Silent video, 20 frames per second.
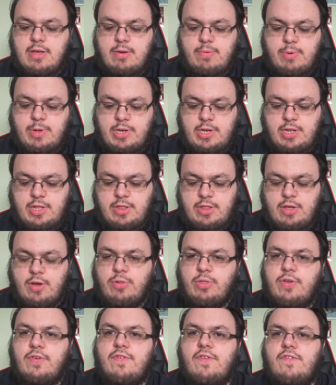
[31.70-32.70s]
which is the
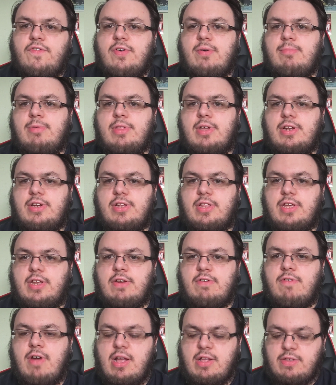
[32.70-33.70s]
only other film he's actually
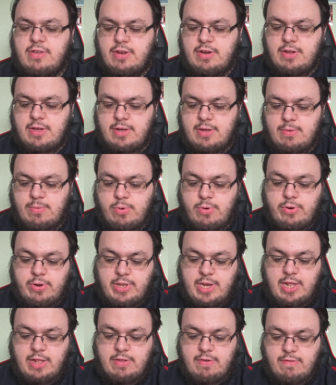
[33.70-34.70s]
directed, or he
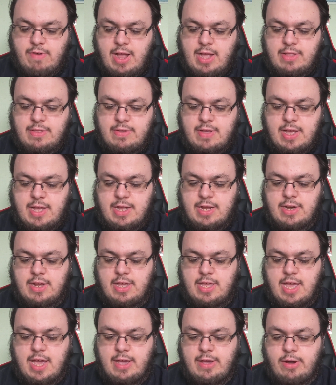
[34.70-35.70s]
did direct. And
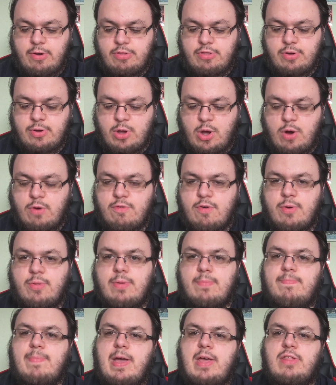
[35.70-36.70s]
he also co-wrote
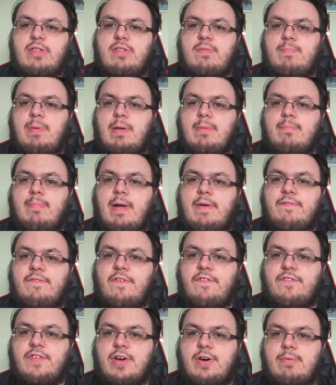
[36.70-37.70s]
the best Pink
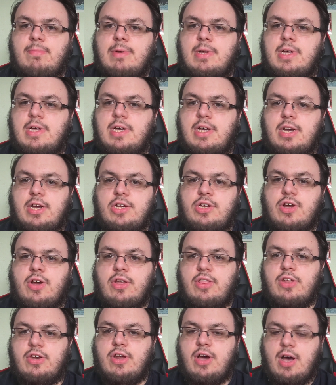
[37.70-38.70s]
Panther film, A Shot
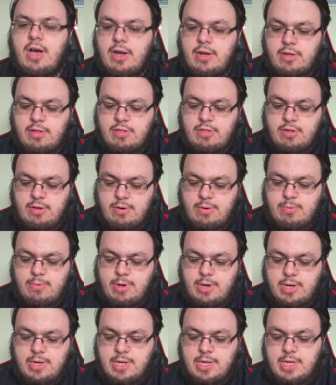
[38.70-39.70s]
in the Dark.
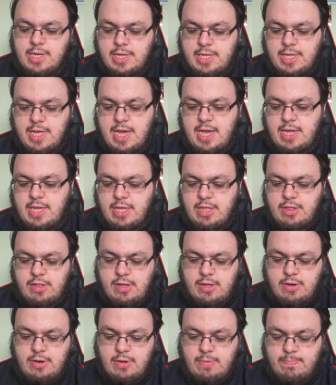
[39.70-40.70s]
So he's
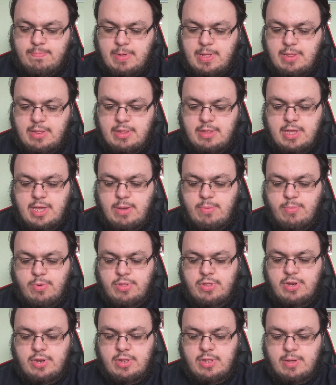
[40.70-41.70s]
he
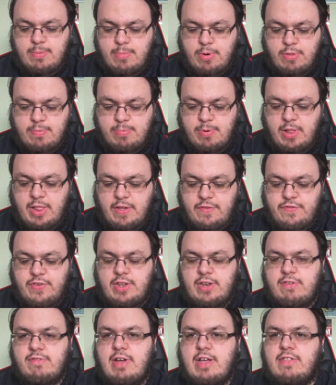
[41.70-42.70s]
wasn't the most
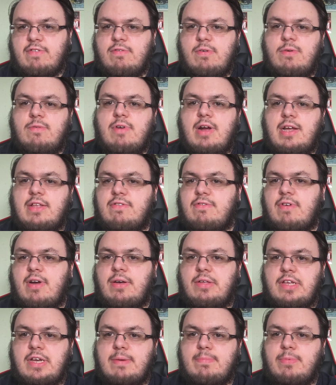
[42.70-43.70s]
prolific director or writer
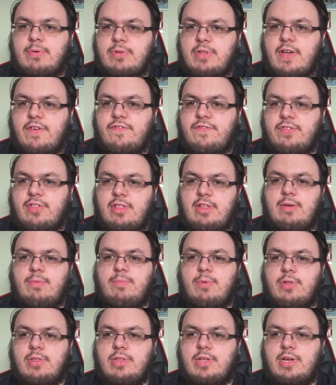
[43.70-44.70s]
out there, but definitely
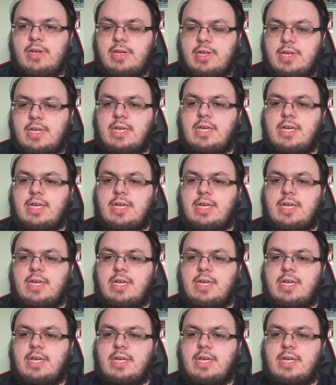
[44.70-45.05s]
one that